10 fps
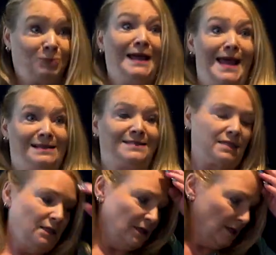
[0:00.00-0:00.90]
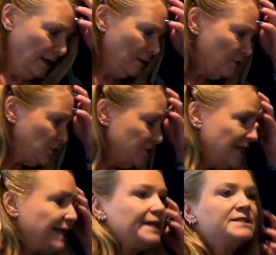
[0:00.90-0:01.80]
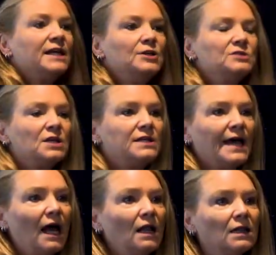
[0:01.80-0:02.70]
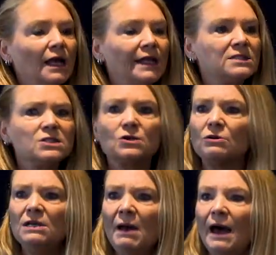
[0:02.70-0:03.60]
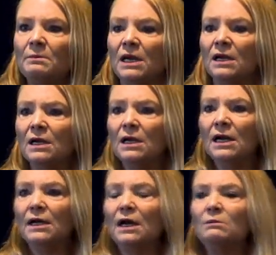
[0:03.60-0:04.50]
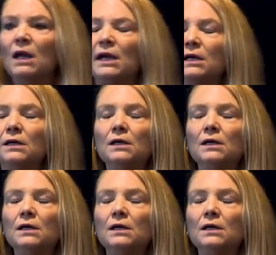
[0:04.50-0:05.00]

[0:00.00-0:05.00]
place. And he continued to yell and scream at me. And I'm like,